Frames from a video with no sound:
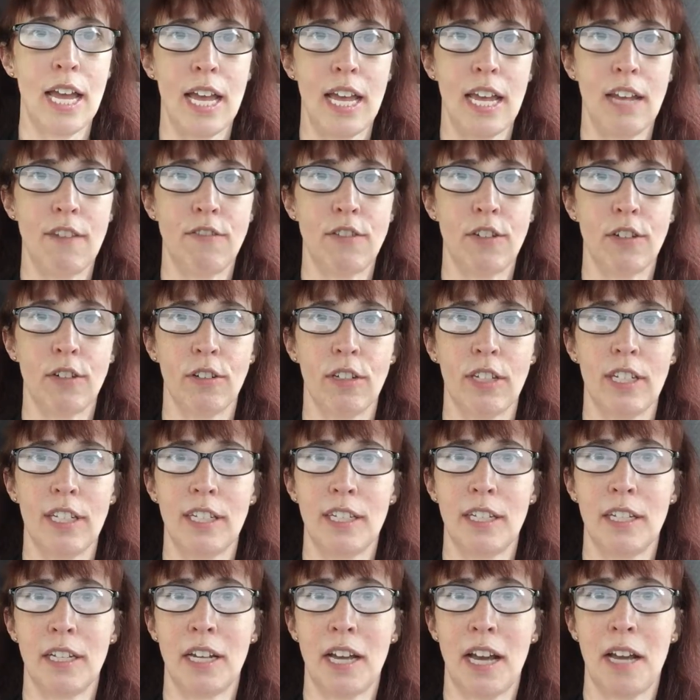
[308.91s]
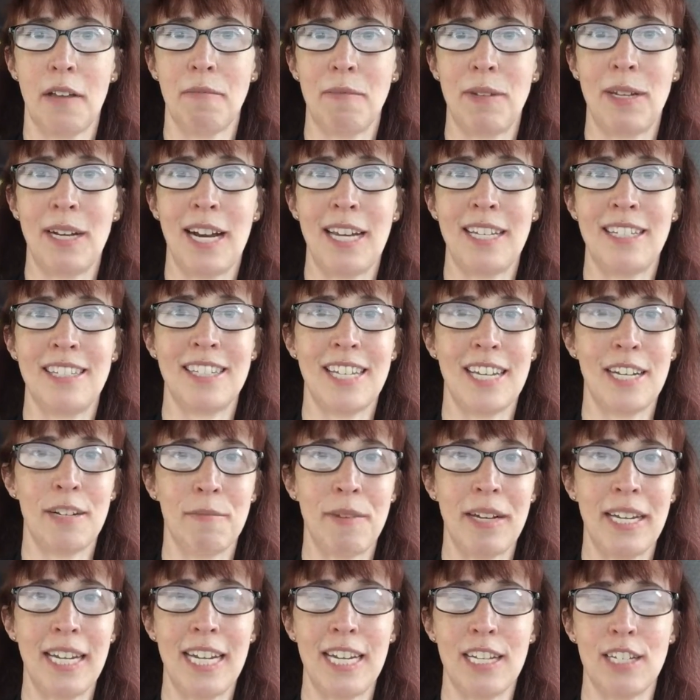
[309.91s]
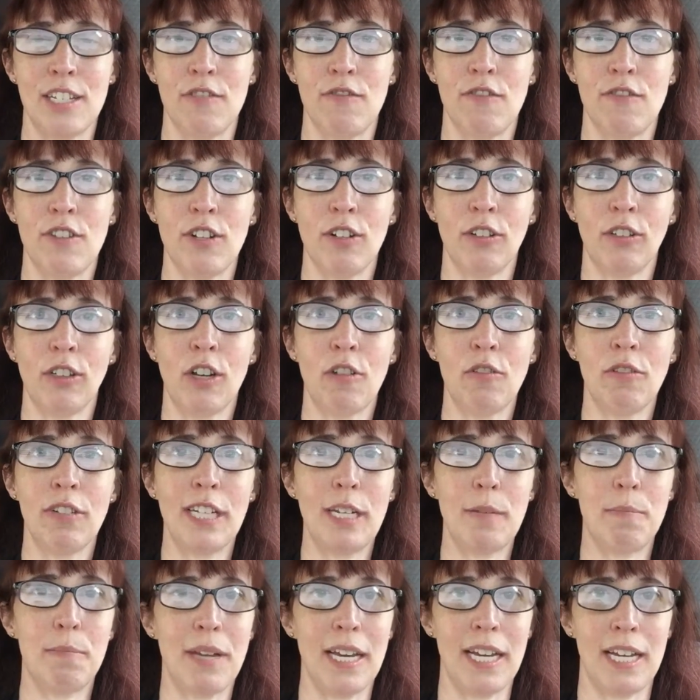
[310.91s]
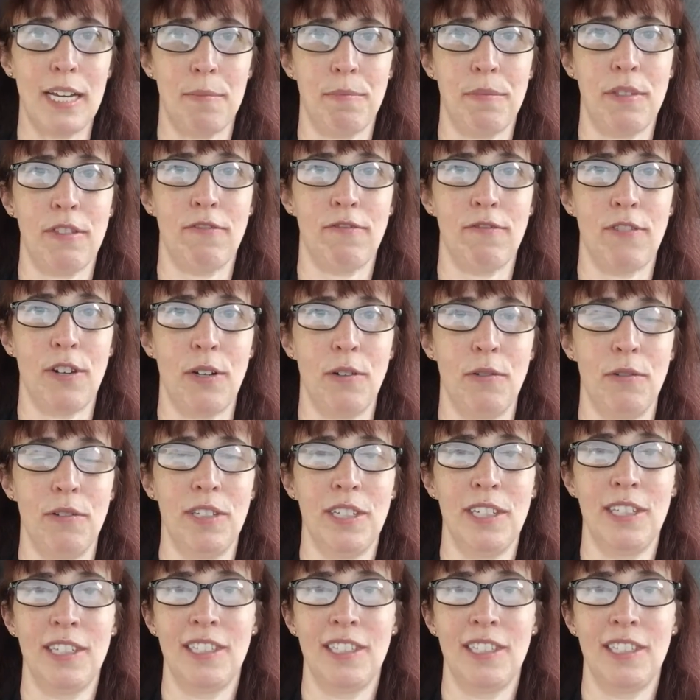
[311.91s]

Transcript: If you're, I mean, I say to my kids, if you're lonely, pick up the phone.